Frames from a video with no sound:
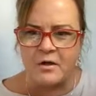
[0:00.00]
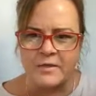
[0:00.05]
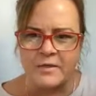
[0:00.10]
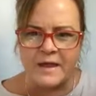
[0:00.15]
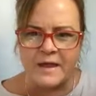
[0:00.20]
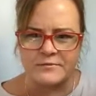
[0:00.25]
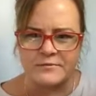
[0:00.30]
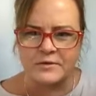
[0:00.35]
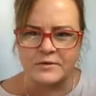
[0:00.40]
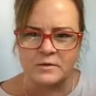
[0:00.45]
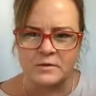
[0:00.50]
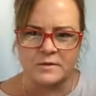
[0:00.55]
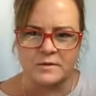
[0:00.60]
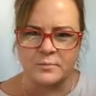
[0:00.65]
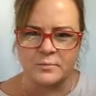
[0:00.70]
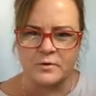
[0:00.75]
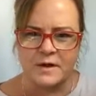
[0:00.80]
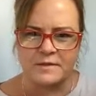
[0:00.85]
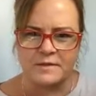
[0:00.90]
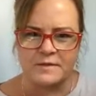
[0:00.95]
all they have to do
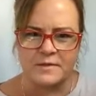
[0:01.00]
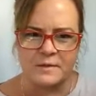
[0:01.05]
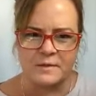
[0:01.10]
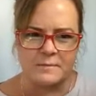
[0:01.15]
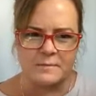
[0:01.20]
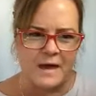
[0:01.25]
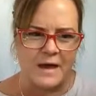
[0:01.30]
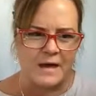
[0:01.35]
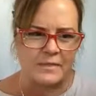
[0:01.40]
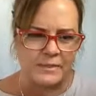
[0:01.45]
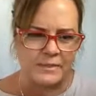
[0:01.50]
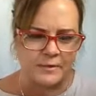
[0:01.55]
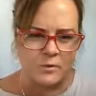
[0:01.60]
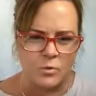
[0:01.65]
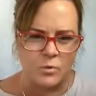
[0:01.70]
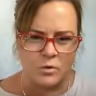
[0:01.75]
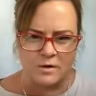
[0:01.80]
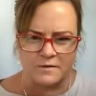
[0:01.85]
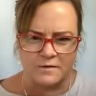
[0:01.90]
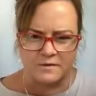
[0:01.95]
is press the math
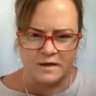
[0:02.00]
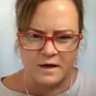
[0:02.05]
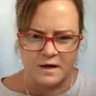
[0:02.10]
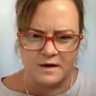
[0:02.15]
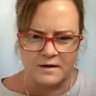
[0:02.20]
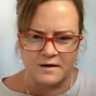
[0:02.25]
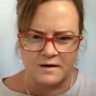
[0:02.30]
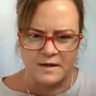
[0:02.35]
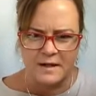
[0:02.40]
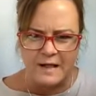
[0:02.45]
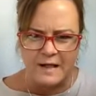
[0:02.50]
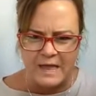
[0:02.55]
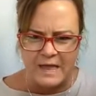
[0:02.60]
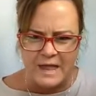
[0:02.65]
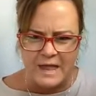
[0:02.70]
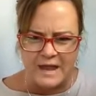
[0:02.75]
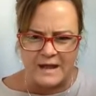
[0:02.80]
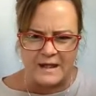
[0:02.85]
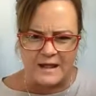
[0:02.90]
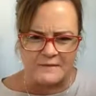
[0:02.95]
course card
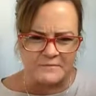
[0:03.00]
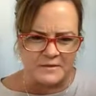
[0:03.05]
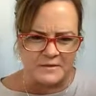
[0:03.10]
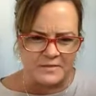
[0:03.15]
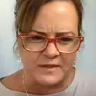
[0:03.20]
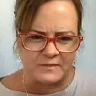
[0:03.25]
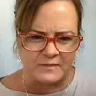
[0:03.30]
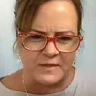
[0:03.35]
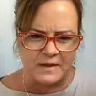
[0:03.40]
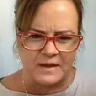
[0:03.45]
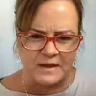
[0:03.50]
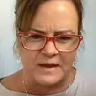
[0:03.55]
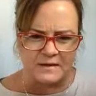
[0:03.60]
and everything they